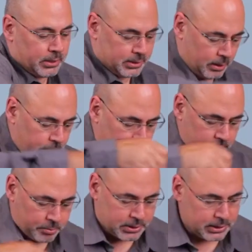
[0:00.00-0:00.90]

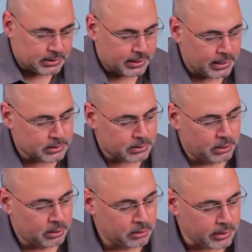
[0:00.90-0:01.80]
stabilize with C-stands,
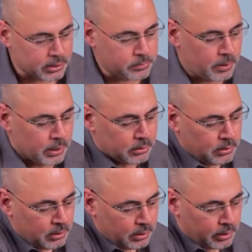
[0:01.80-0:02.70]
guess what?
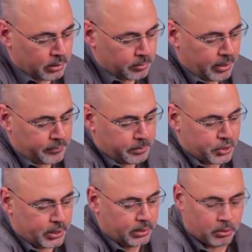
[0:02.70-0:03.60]
You know, we have the
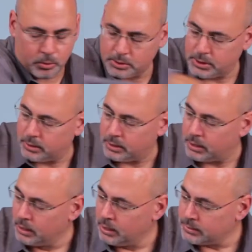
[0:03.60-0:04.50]
machined holes and the
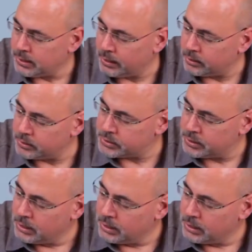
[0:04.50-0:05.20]
tighteners,